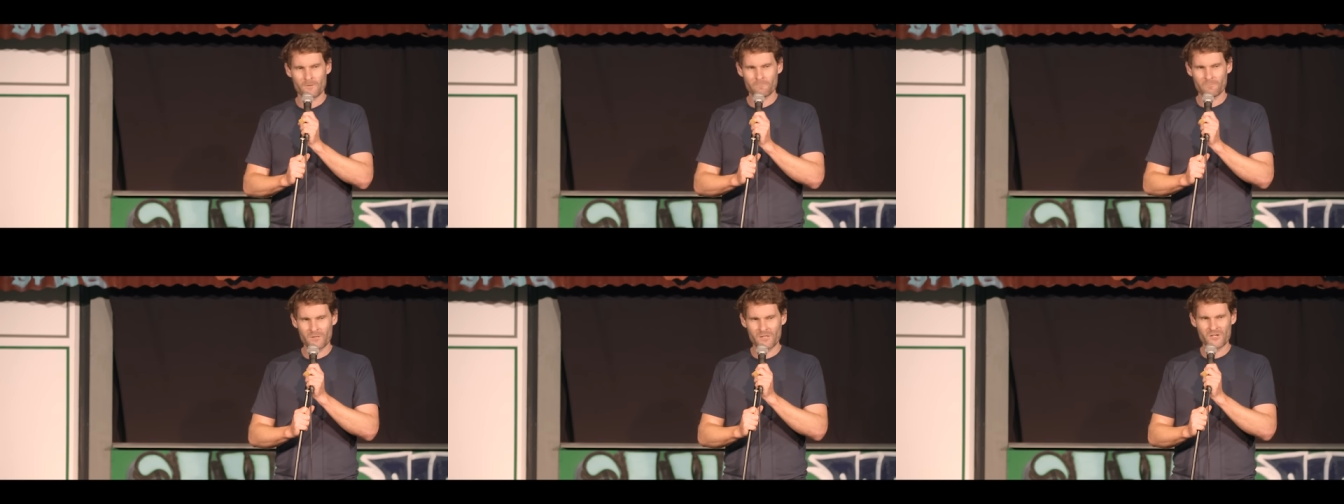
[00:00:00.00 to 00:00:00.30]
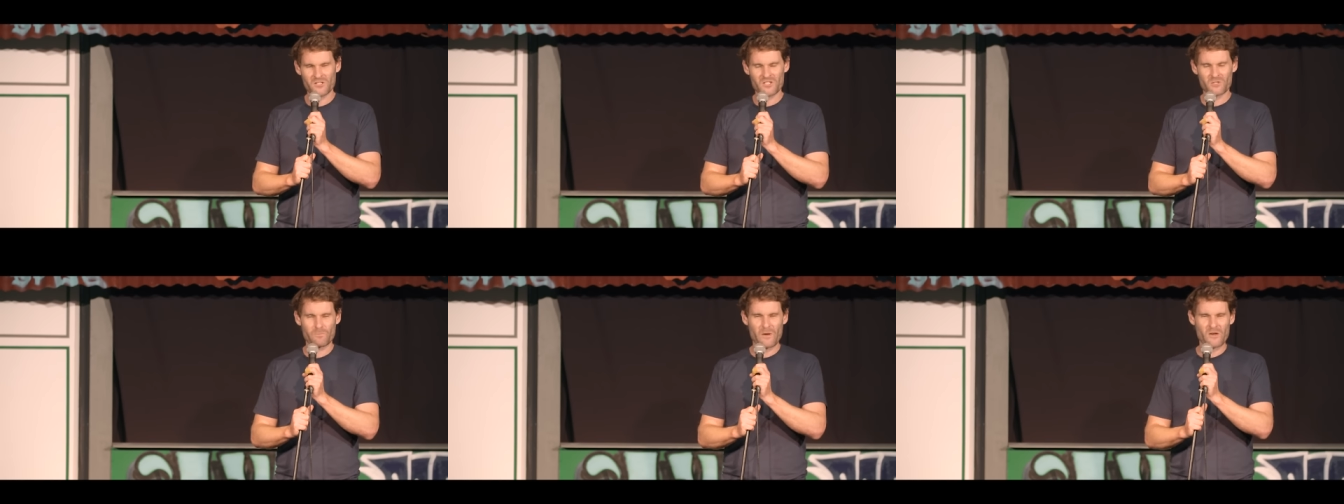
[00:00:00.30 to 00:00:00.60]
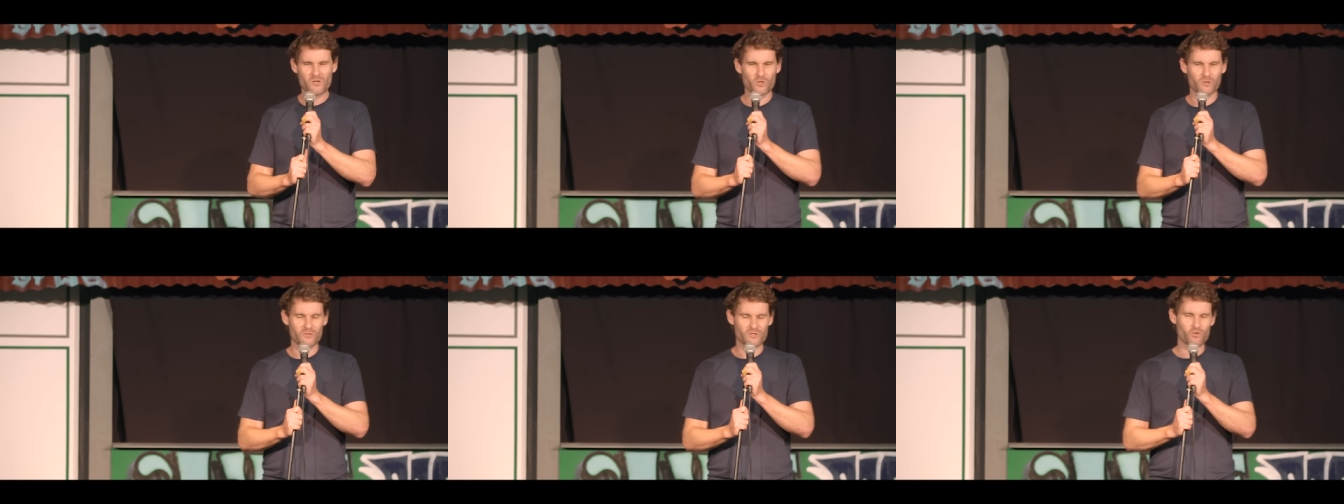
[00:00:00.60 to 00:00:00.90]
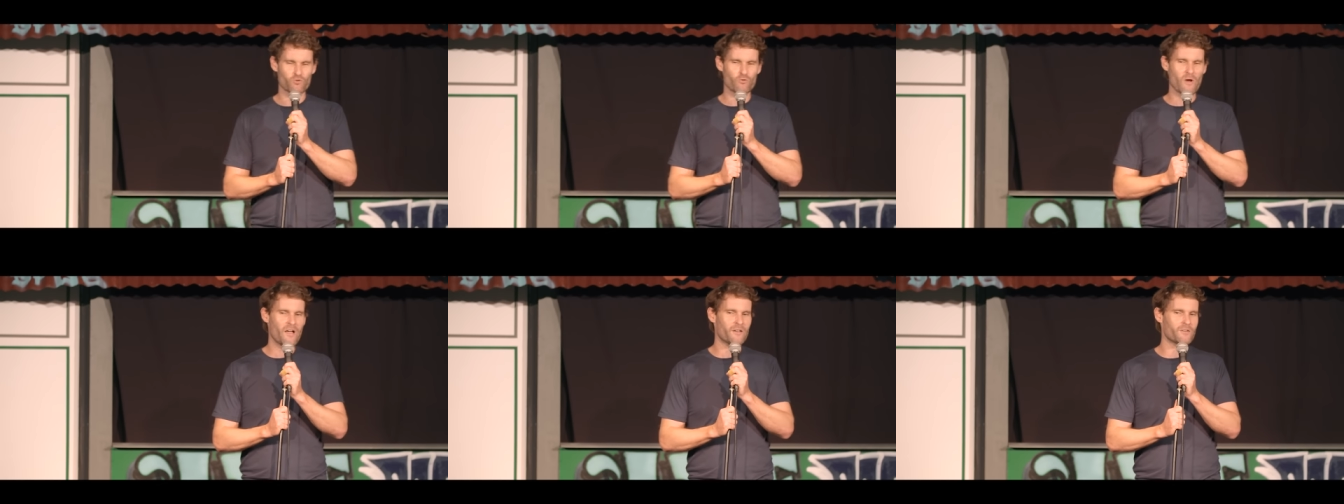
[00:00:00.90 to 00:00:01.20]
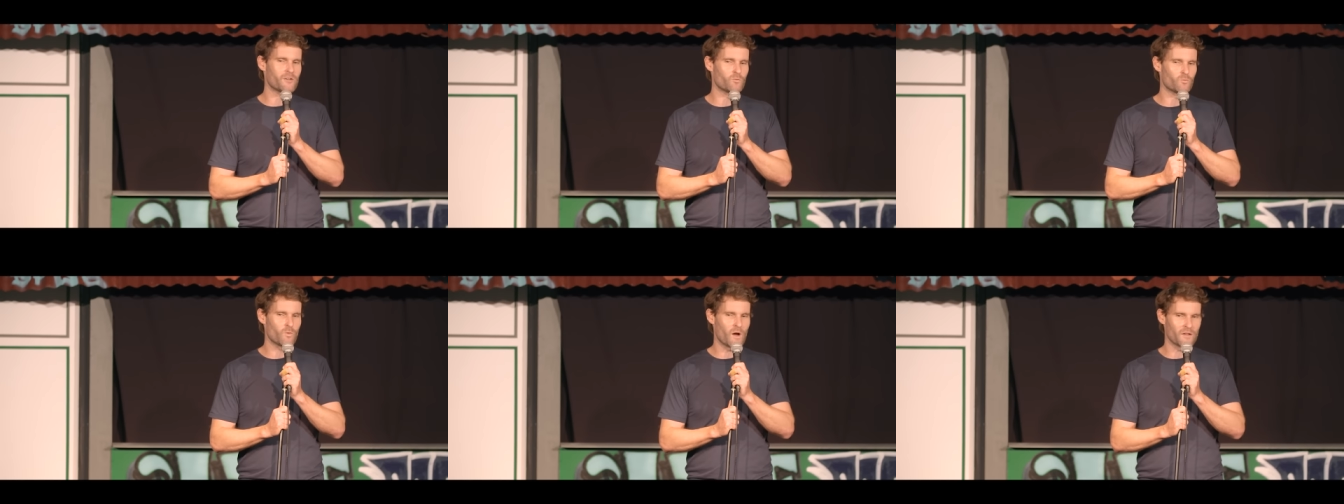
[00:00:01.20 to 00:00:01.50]
but those special
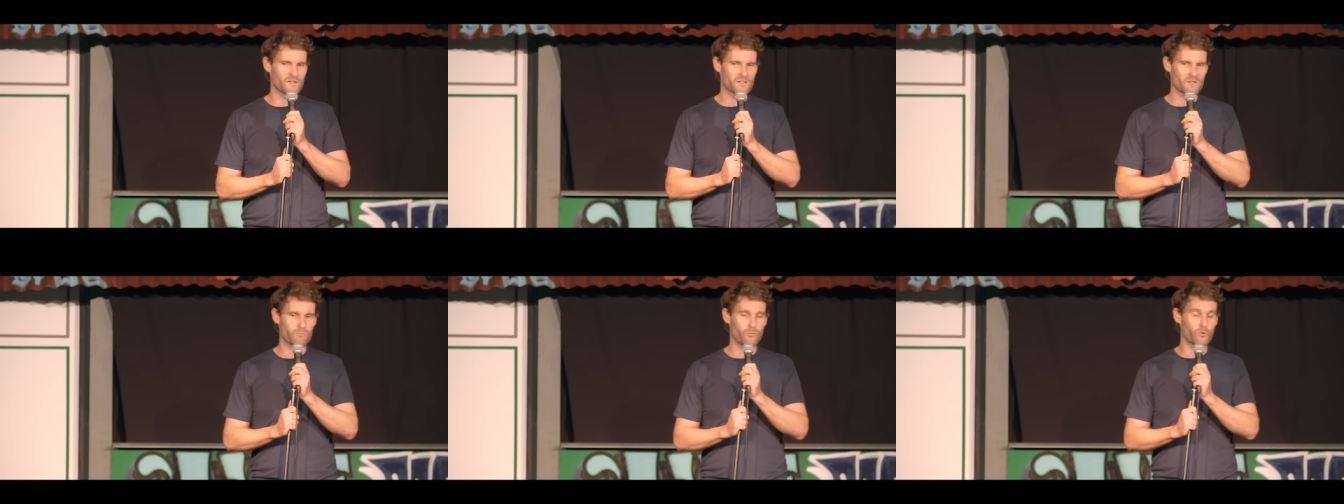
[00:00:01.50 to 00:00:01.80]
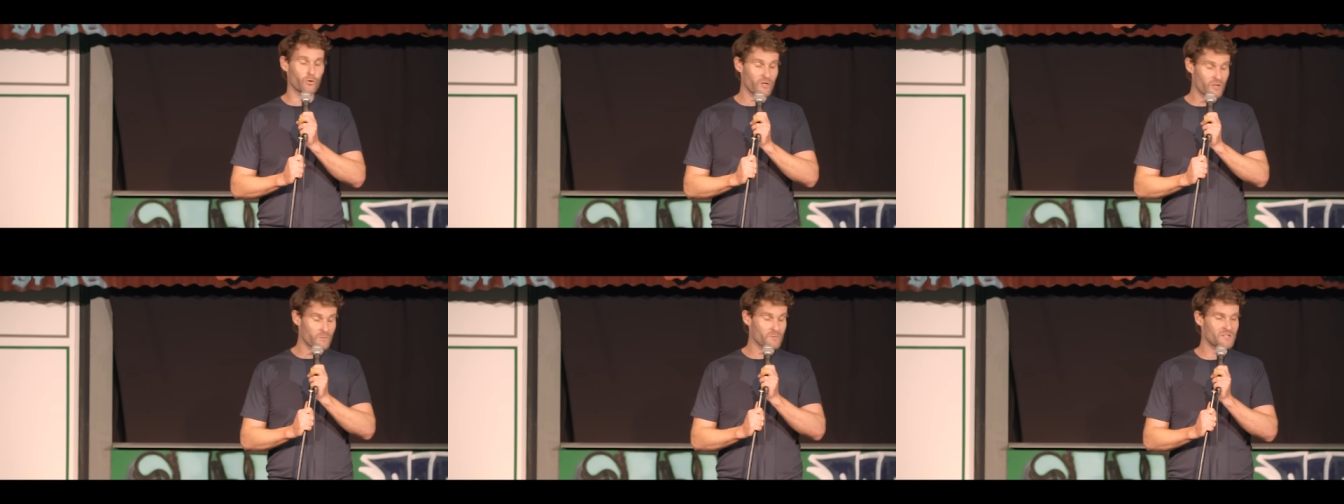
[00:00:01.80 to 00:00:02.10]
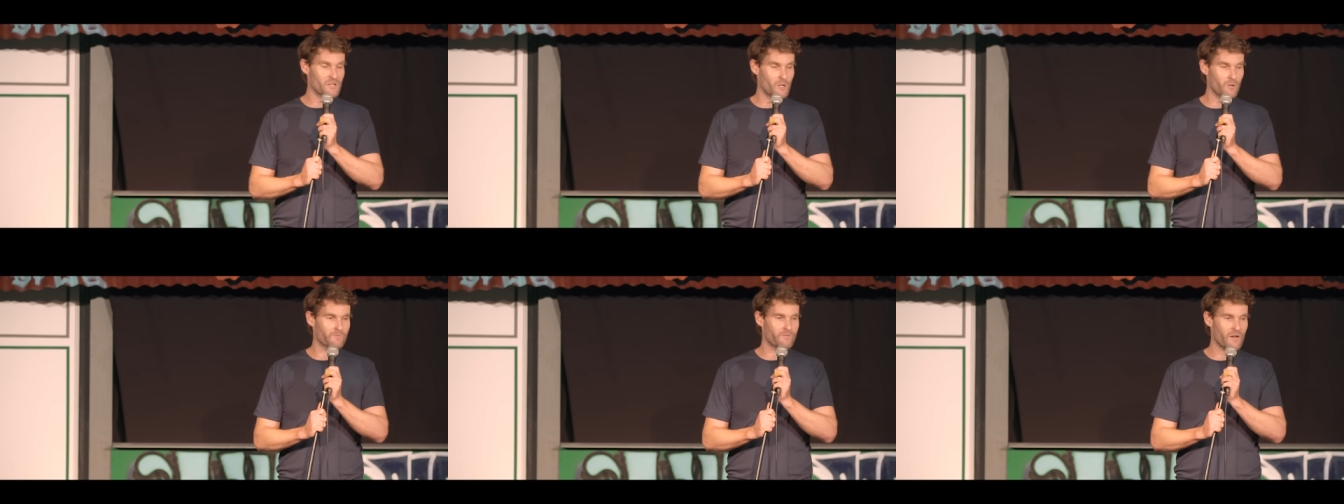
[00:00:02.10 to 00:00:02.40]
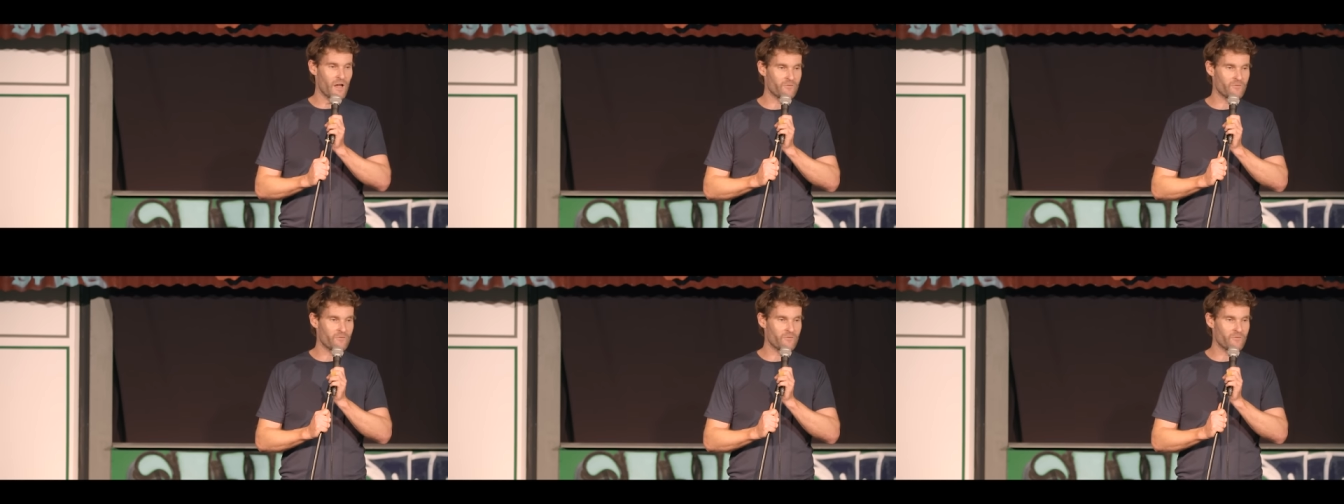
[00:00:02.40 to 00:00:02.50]
Australian ones, the Buddha himself